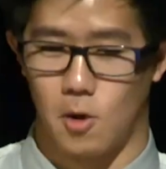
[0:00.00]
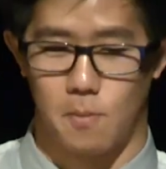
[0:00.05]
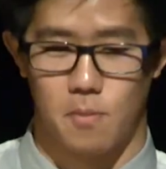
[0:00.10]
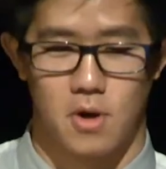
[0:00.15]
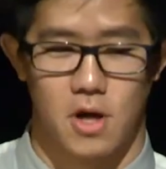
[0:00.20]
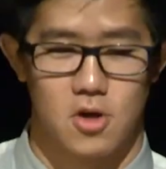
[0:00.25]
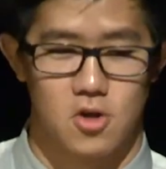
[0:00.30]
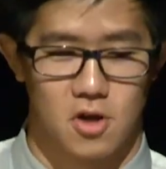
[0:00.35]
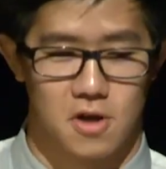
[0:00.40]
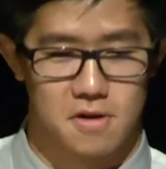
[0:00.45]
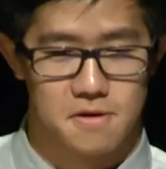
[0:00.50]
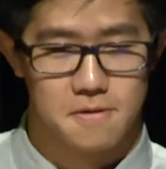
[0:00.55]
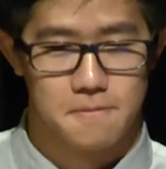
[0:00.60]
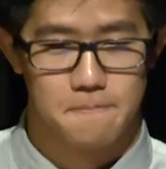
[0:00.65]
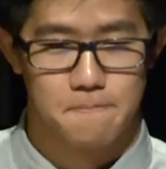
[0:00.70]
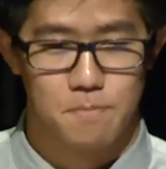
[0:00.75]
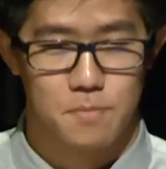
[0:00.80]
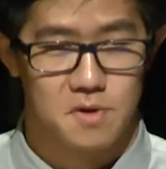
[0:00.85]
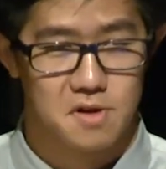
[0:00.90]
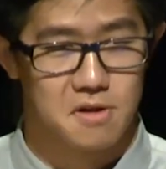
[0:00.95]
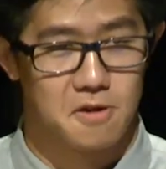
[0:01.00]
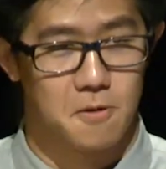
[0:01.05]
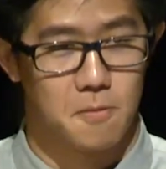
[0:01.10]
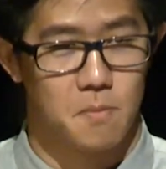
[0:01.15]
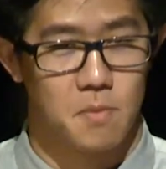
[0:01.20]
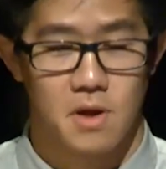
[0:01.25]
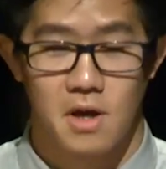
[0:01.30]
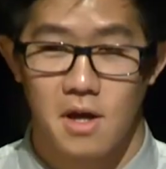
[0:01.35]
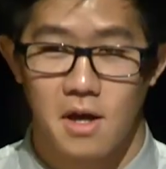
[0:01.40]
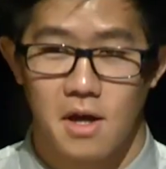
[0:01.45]
our project. So
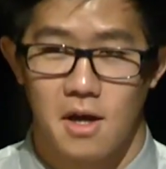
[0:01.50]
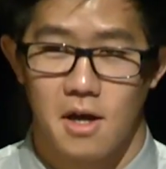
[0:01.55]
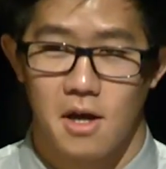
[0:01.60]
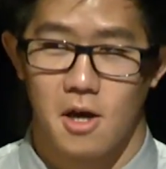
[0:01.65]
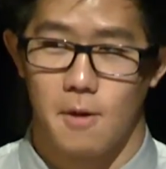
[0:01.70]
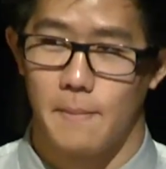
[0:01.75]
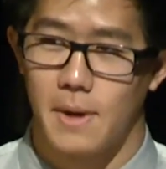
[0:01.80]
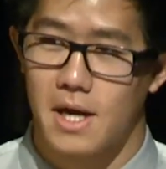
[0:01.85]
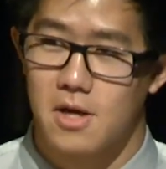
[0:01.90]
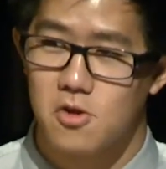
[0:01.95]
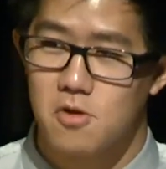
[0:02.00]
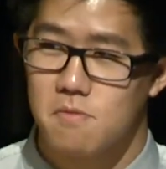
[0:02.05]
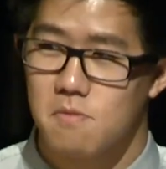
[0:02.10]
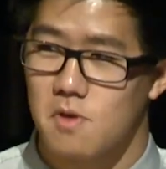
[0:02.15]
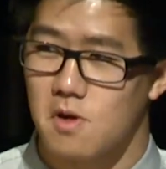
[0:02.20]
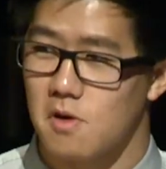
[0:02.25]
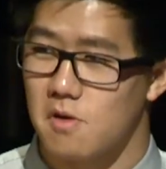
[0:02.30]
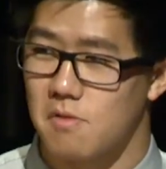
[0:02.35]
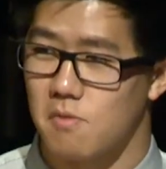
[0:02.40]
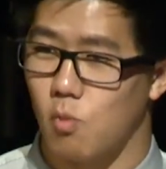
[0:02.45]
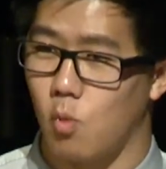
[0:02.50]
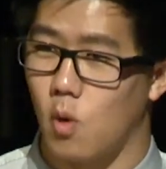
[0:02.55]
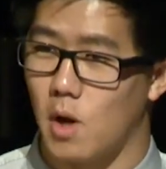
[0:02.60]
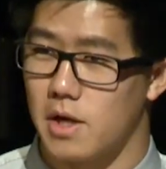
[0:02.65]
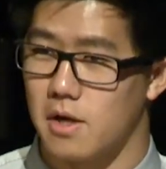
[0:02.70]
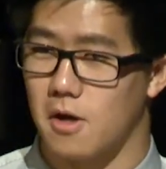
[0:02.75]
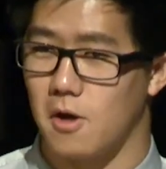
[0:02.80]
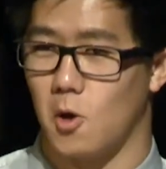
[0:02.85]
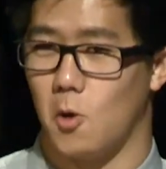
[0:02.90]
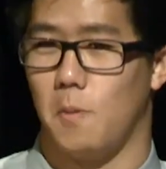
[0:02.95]
imagine there's
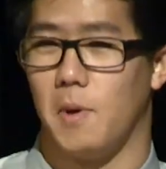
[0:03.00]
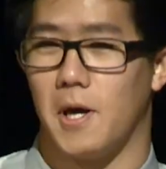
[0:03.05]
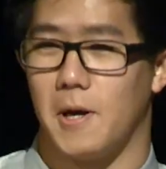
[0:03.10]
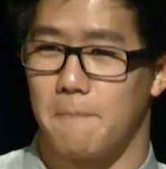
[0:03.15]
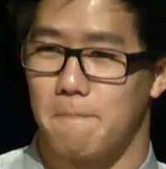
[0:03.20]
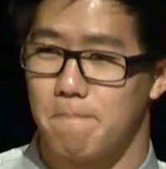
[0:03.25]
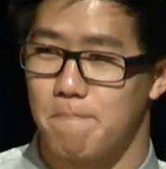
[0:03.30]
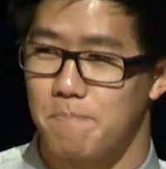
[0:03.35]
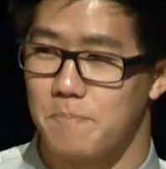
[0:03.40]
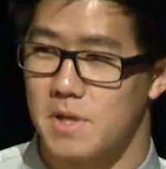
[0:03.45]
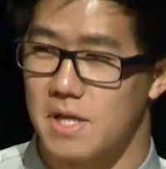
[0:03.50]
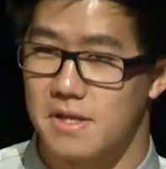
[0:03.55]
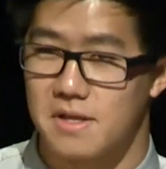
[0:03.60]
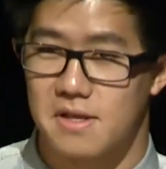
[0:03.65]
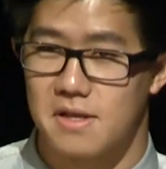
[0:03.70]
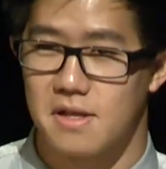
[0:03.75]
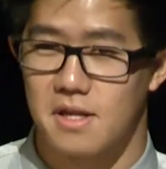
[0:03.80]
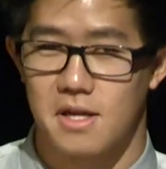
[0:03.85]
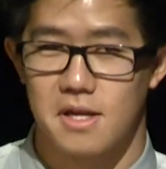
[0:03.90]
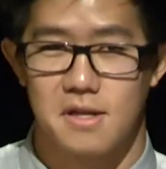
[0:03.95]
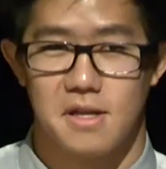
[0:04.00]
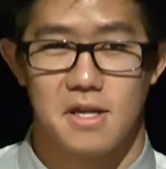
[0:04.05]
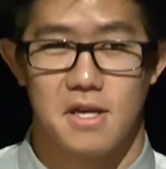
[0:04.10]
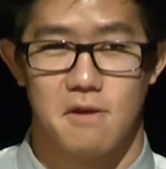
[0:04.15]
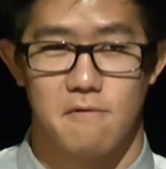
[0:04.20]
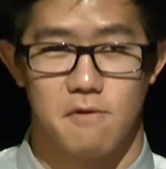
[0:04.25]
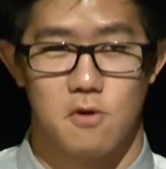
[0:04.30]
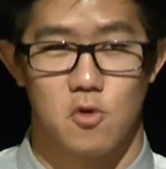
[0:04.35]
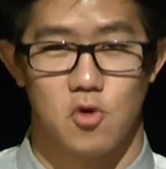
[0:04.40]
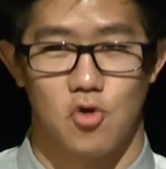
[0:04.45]
one copay. It's easy
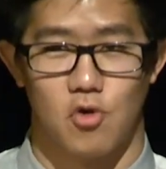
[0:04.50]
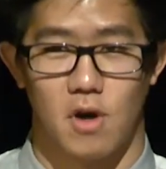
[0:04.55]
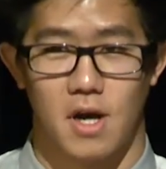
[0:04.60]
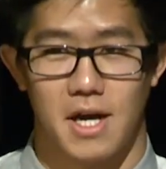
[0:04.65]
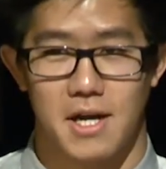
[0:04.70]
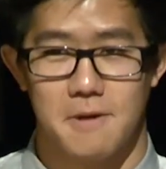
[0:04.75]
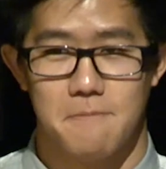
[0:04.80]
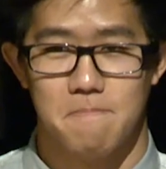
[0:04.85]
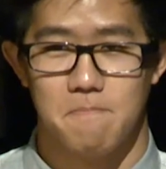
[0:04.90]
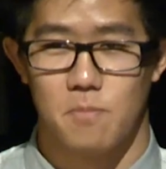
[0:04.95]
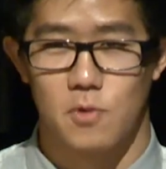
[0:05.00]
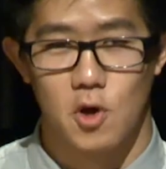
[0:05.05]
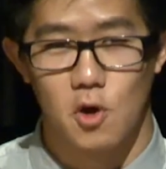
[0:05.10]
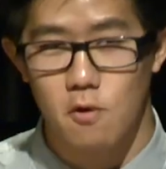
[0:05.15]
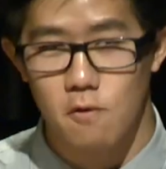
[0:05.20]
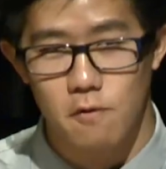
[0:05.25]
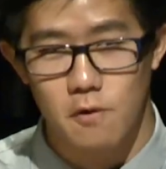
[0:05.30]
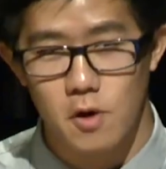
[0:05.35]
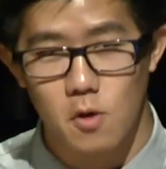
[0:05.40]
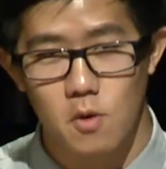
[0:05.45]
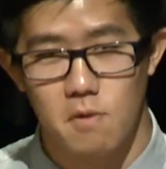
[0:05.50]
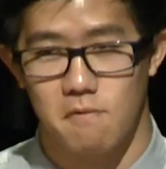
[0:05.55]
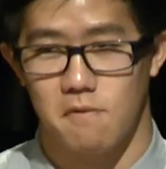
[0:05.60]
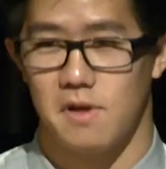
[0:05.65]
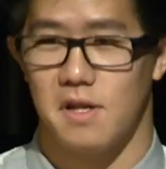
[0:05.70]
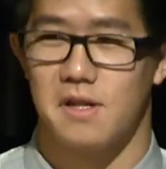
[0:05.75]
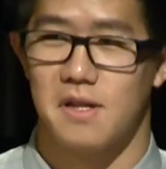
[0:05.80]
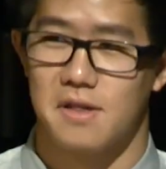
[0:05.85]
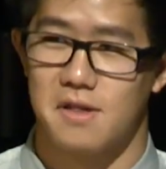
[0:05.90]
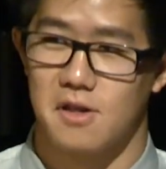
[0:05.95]
if you try. No frequent
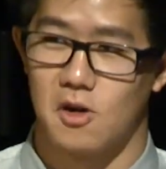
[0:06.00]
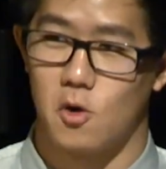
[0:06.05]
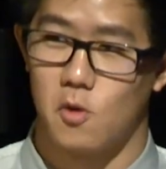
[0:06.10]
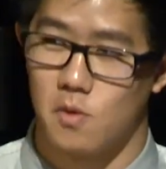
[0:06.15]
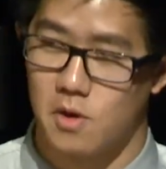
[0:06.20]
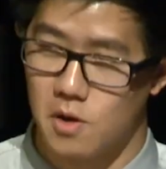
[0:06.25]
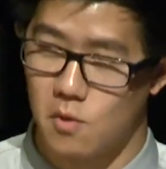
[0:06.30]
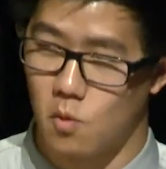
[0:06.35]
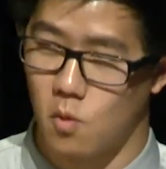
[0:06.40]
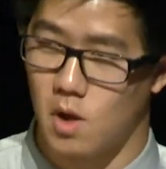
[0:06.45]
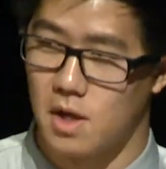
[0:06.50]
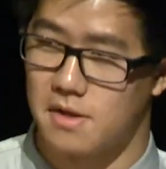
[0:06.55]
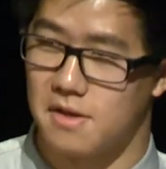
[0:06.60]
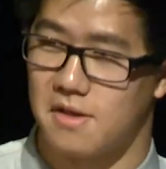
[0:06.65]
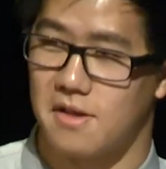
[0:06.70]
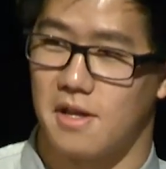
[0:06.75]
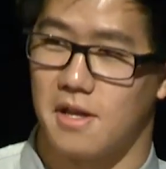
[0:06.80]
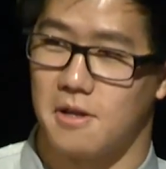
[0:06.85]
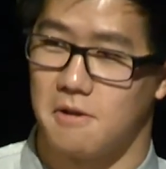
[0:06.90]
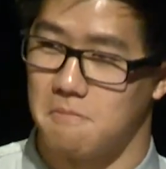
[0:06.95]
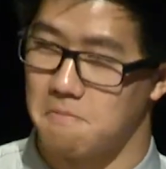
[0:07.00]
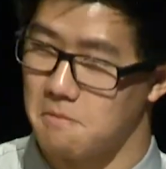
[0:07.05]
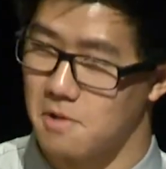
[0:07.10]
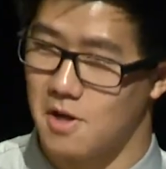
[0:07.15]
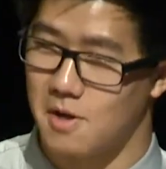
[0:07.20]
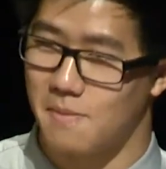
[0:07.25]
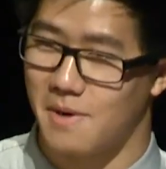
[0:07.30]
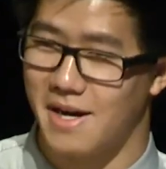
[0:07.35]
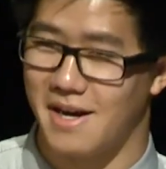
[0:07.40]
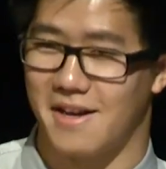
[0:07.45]
visits, only once and
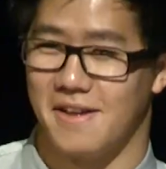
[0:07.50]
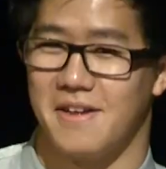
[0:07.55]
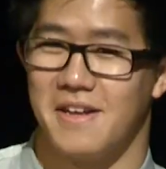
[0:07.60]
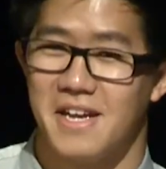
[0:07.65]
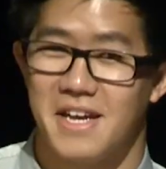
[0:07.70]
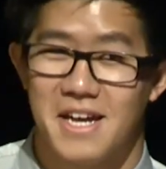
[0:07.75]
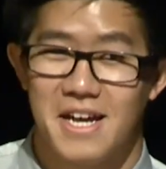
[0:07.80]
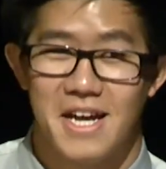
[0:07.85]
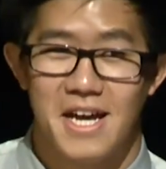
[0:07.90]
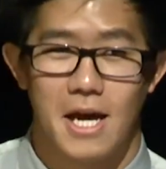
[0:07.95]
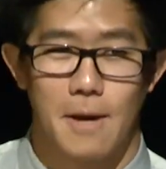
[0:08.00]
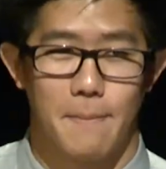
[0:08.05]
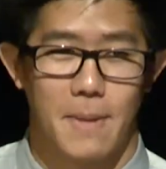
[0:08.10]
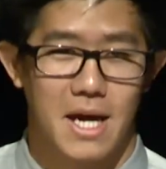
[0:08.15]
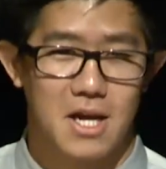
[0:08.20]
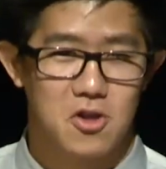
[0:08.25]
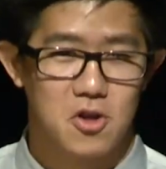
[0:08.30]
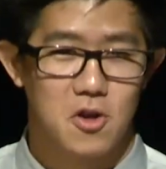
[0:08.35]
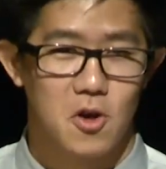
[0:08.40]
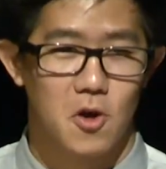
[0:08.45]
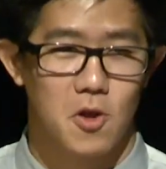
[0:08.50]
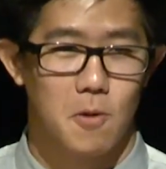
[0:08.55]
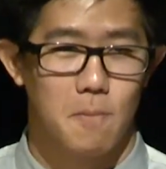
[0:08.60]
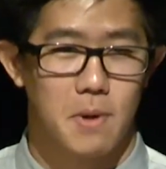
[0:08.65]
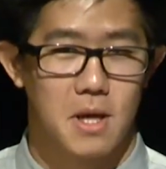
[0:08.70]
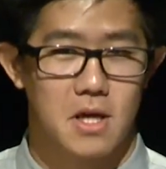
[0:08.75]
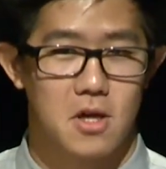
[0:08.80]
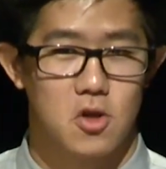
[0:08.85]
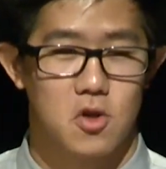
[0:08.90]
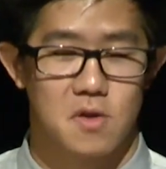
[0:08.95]
goodbye. Imagine all the
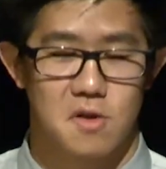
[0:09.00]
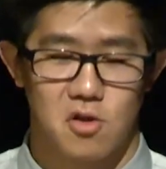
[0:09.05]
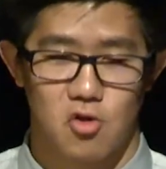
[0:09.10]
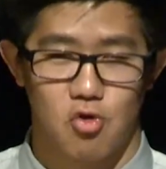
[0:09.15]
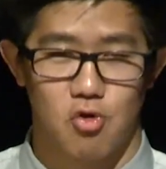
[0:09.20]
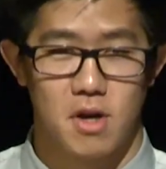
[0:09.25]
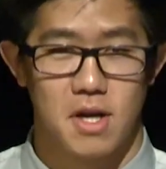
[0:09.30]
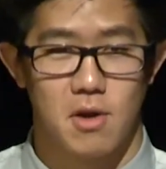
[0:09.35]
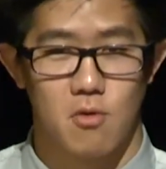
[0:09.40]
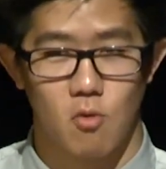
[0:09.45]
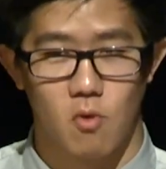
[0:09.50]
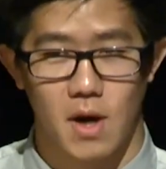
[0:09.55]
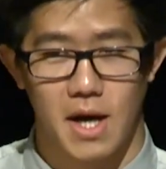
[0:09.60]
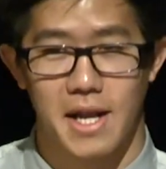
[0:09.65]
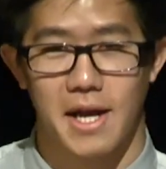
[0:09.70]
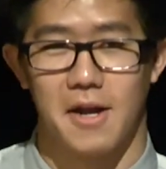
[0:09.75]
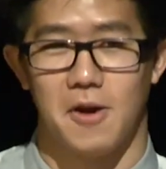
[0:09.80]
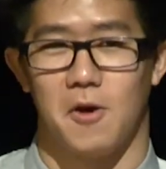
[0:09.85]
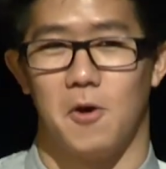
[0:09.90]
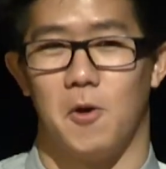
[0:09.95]
patients treated right at